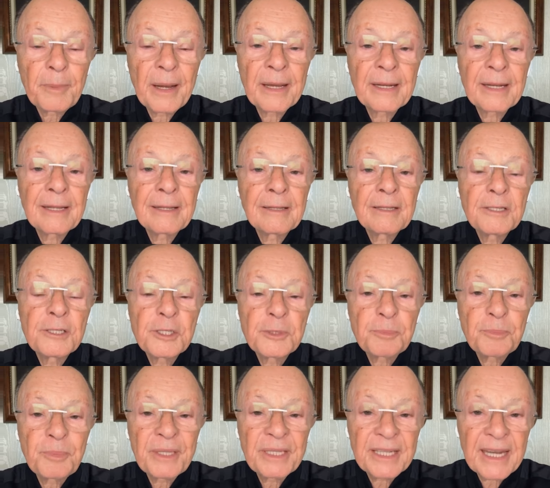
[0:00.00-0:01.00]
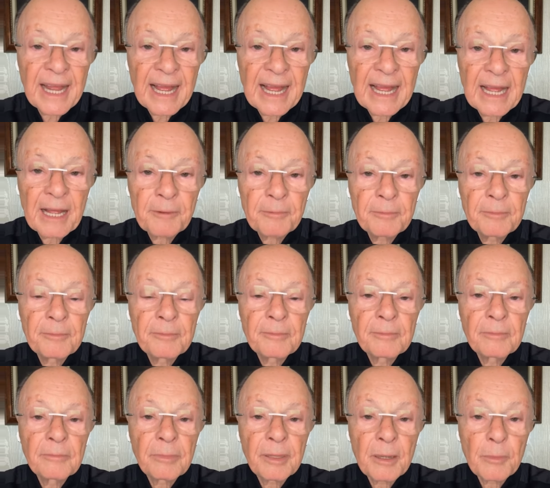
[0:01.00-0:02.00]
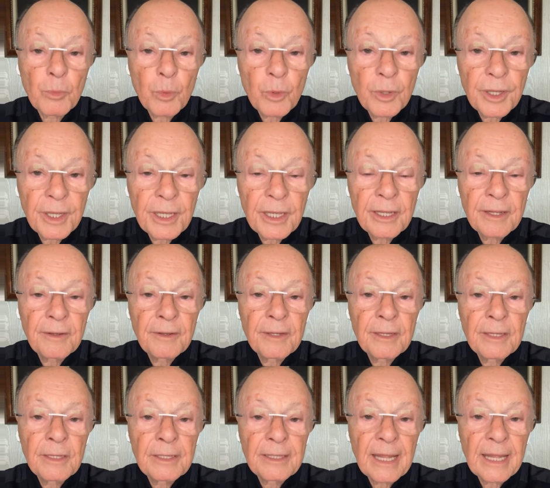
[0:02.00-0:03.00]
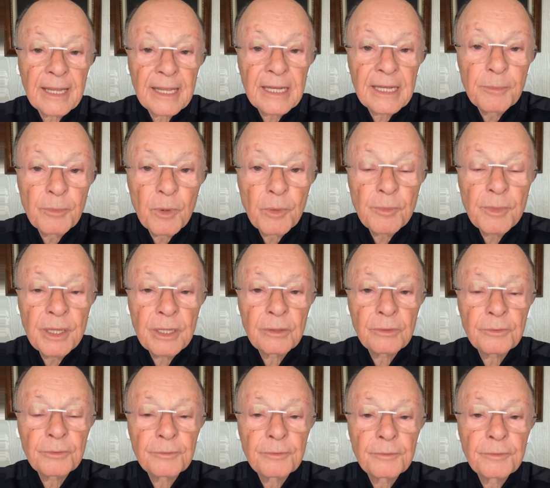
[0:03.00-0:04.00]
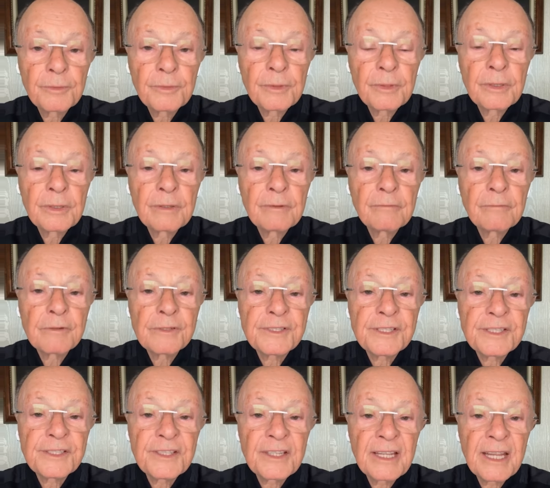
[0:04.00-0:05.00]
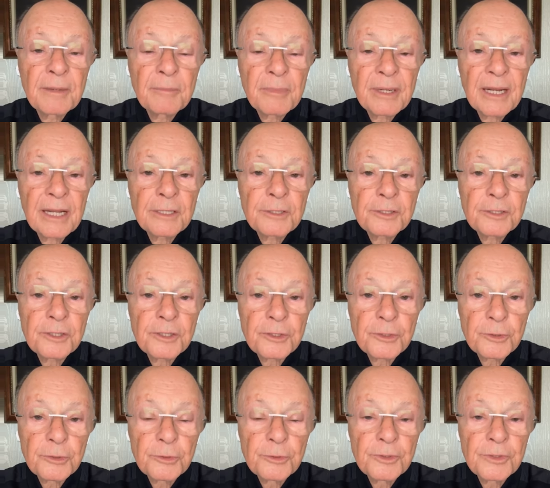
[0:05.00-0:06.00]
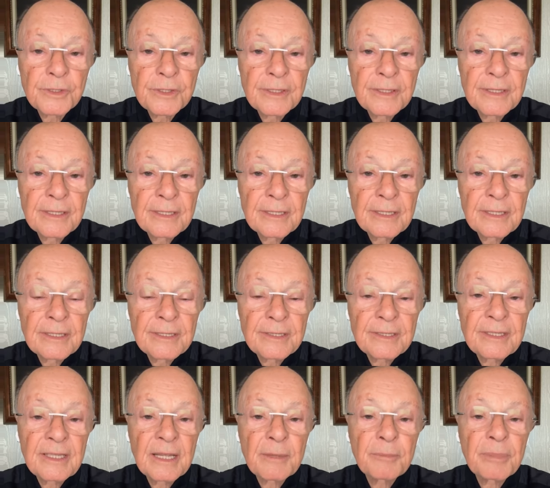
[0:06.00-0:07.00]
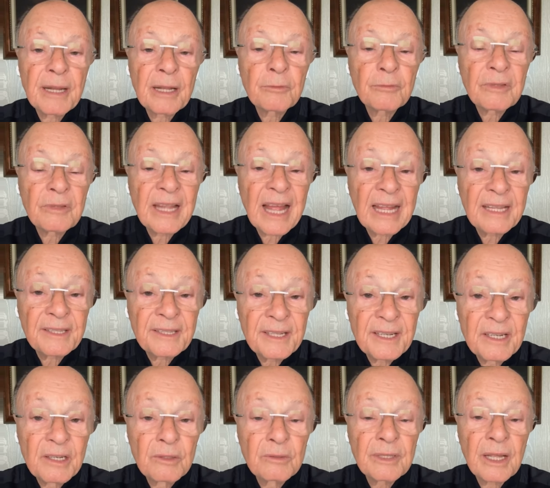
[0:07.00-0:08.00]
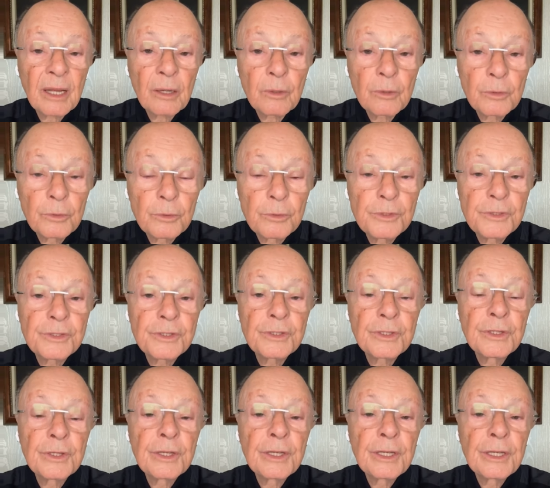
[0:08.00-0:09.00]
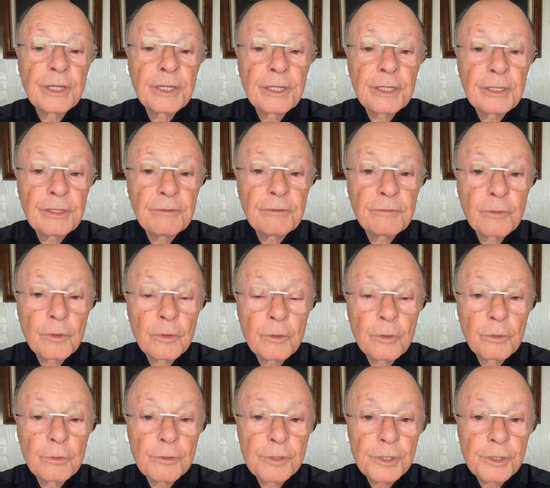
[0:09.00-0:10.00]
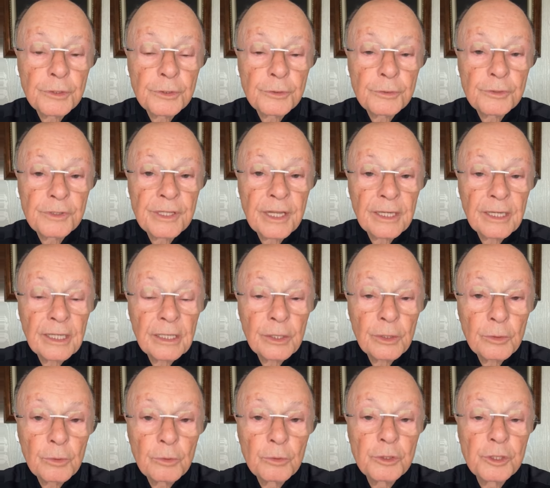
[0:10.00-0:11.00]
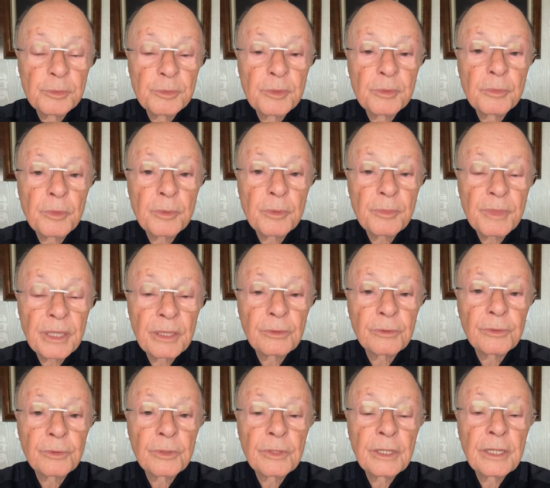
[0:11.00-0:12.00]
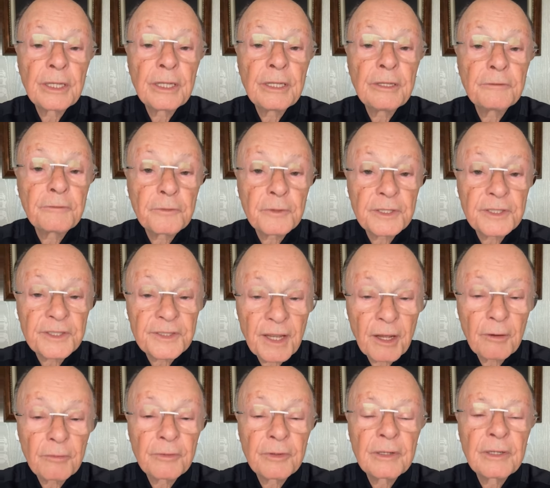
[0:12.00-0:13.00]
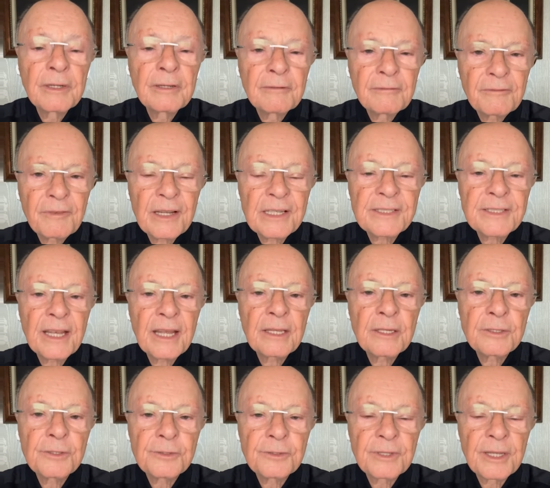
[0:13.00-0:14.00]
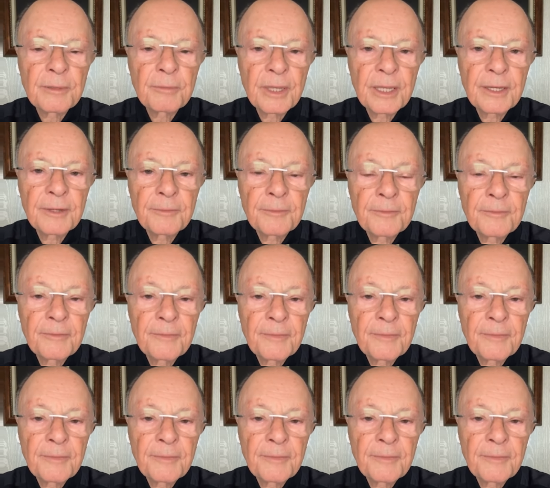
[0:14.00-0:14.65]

you know, you're about to go, you're about to die, in that moment, and you remember Jesus, you remember like the thief on the cross did, who cried out to Jesus in his last moment and he was saved, you can do that as well.